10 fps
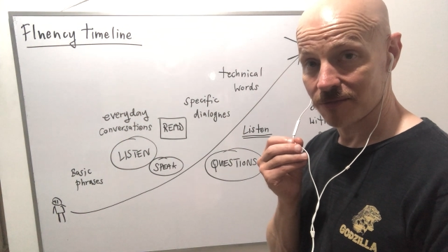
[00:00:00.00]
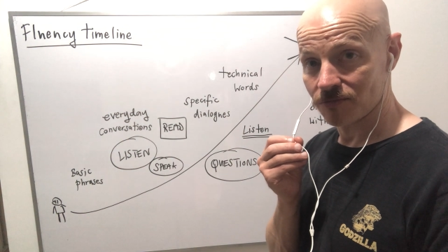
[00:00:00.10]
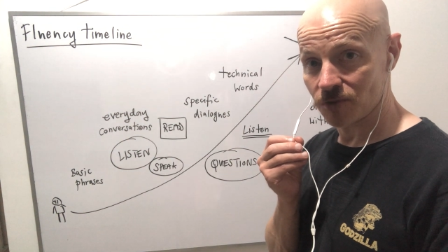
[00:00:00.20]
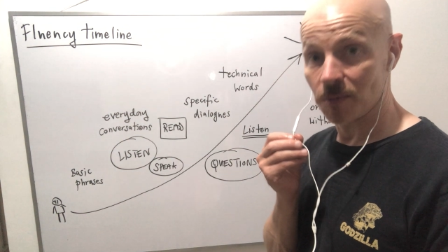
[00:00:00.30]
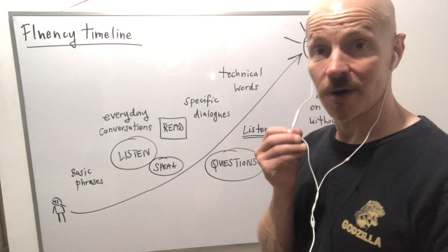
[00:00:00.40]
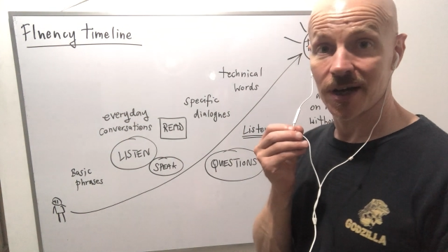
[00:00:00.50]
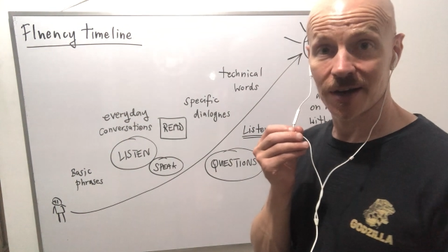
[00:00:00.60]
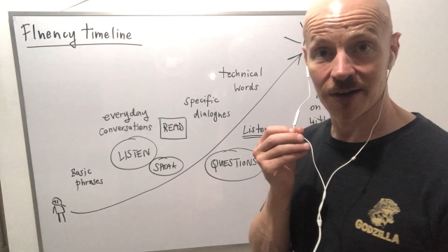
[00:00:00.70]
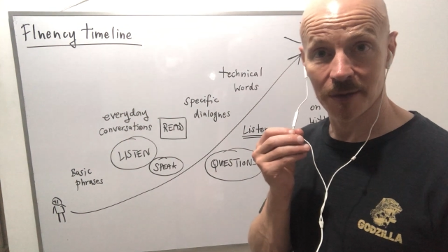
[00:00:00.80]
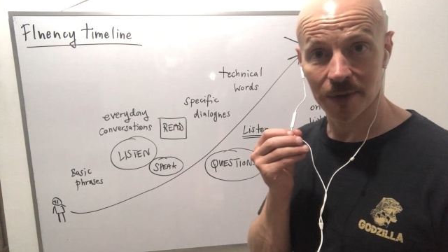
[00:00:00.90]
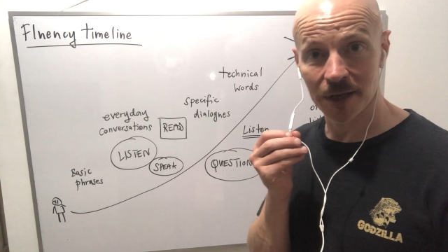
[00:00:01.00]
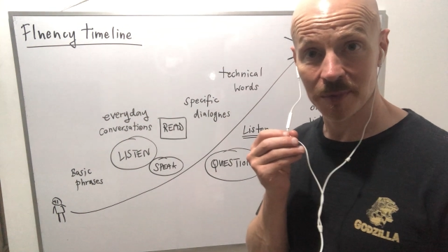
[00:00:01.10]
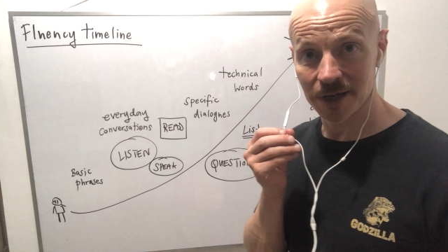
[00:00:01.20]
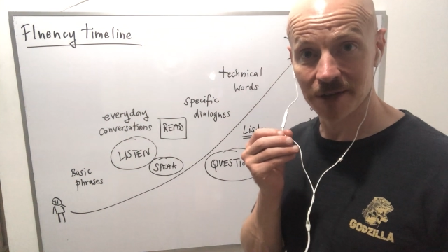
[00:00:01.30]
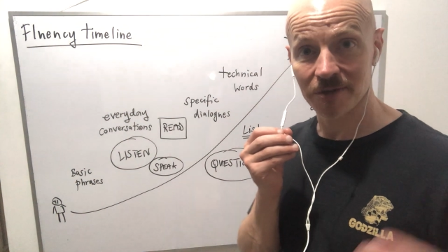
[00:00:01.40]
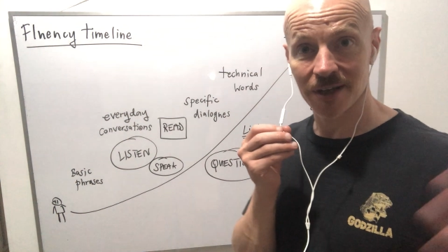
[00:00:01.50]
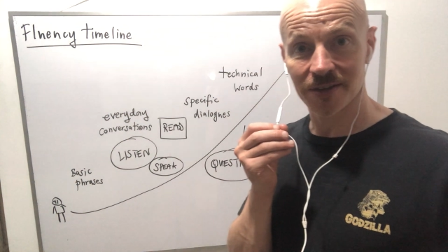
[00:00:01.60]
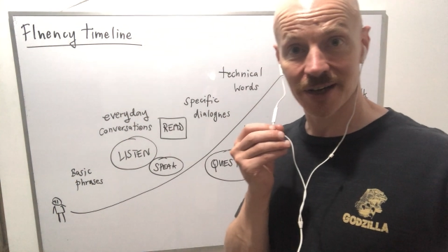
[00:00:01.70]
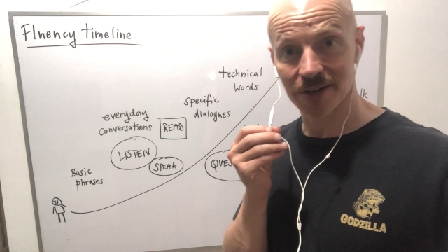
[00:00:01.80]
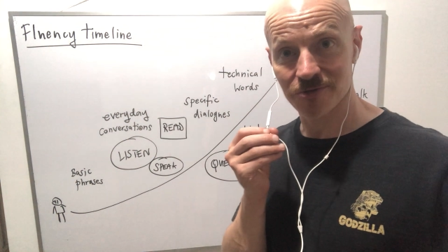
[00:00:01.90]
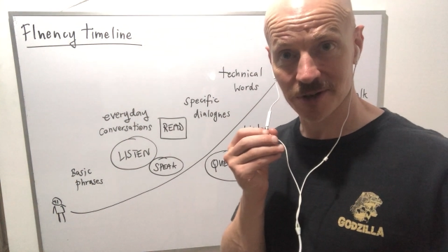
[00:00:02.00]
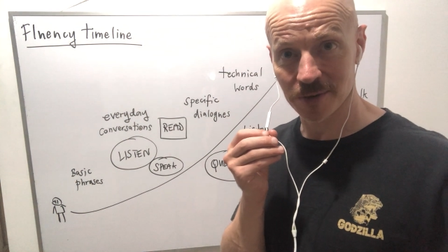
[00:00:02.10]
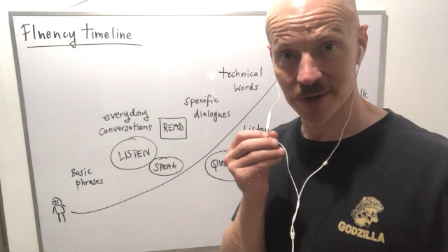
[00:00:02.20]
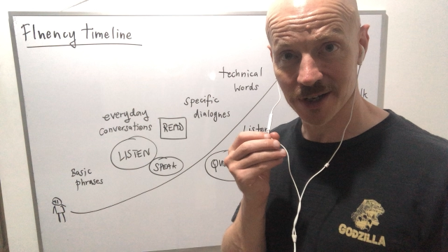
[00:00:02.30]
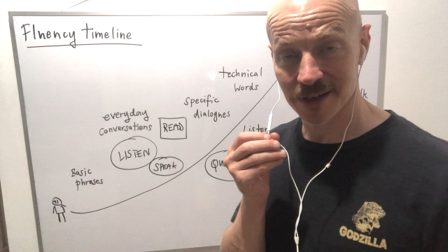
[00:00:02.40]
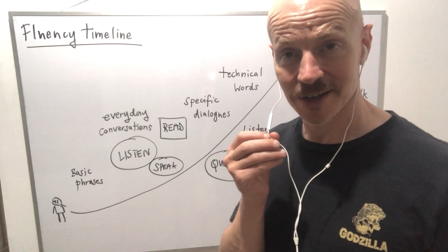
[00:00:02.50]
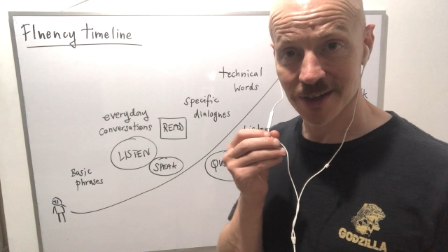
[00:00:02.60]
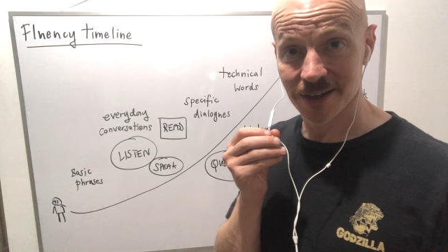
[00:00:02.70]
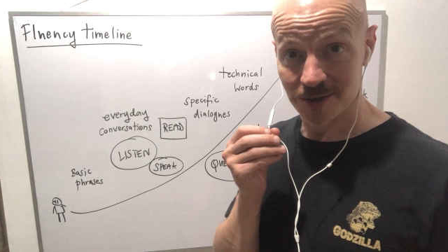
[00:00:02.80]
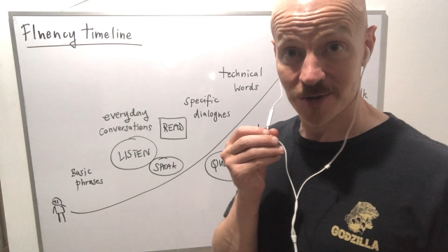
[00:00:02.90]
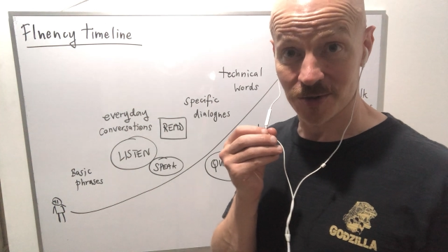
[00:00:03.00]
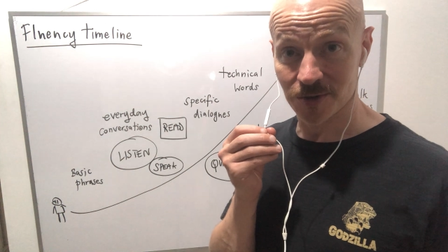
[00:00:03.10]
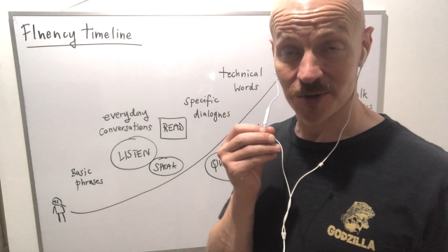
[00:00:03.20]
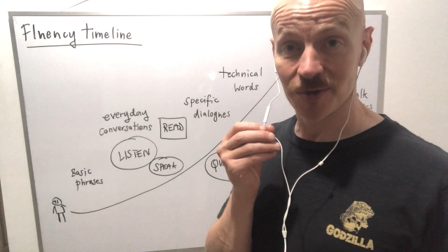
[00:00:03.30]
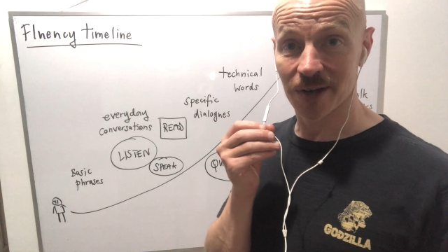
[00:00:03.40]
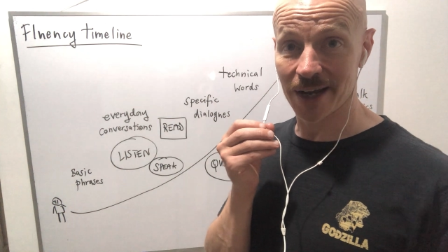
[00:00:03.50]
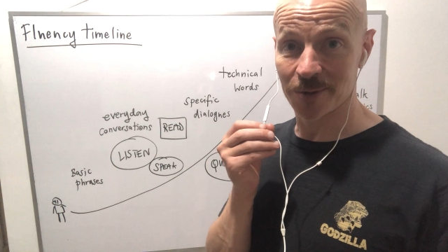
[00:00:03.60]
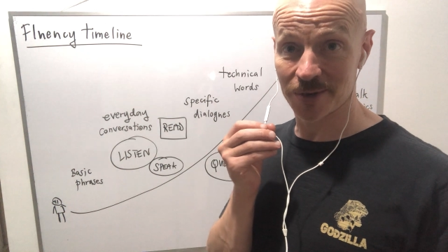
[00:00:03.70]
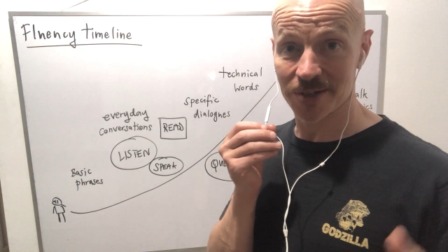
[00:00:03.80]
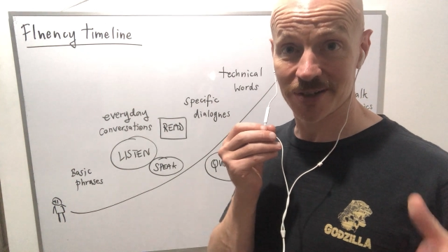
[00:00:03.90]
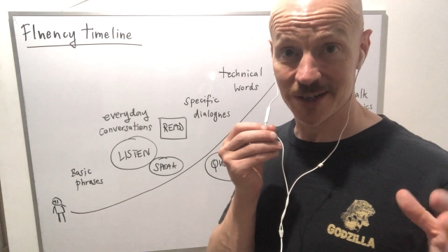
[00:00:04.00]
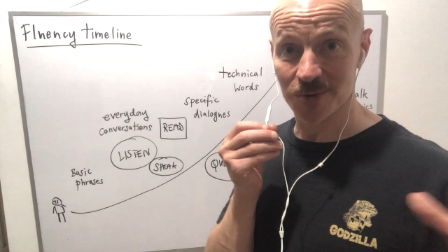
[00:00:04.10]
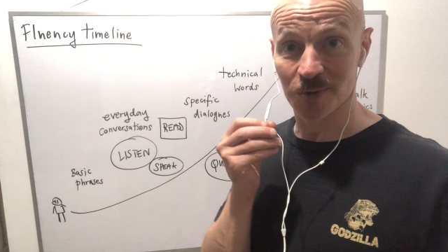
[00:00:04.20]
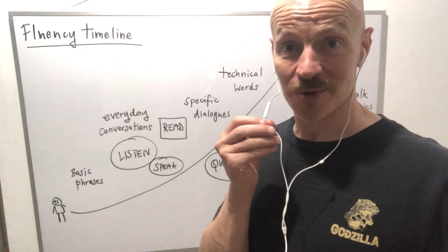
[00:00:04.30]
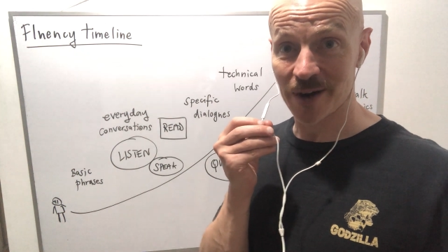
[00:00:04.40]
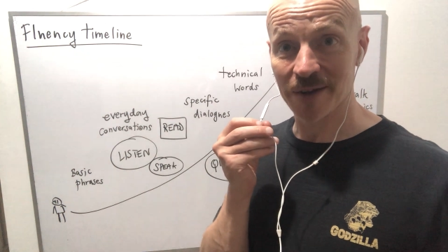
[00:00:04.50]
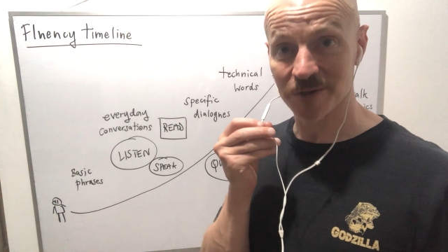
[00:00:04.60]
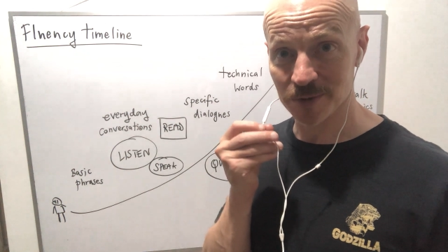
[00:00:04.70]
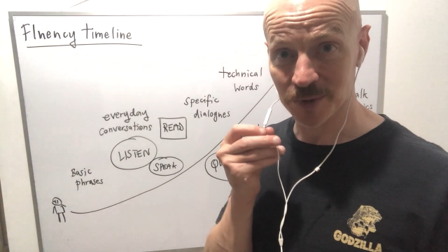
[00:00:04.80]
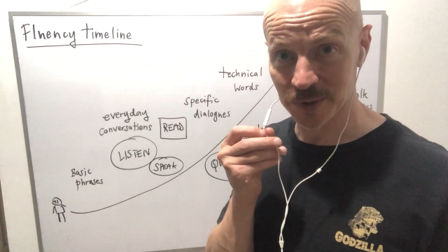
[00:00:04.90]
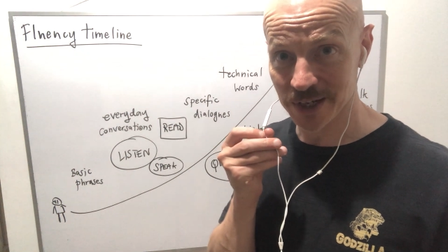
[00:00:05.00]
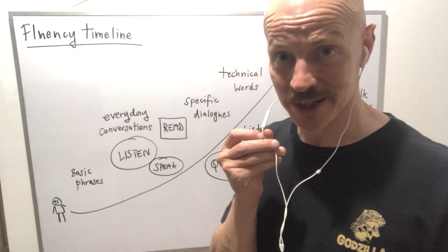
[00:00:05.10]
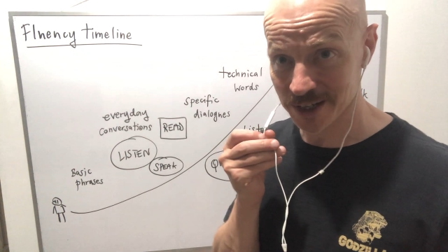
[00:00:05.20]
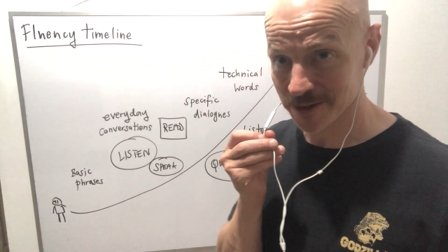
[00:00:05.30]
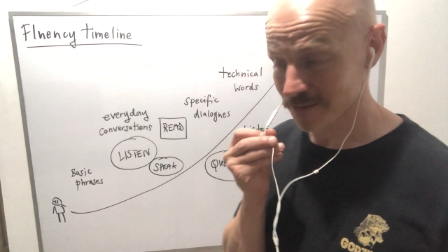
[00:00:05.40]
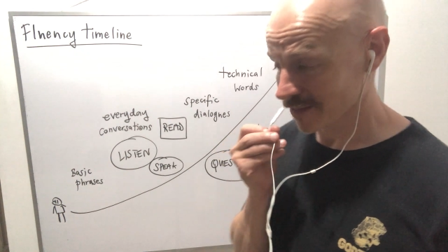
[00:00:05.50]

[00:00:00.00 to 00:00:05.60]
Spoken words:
You might, like me, be living in the country where your new language is all around you all day.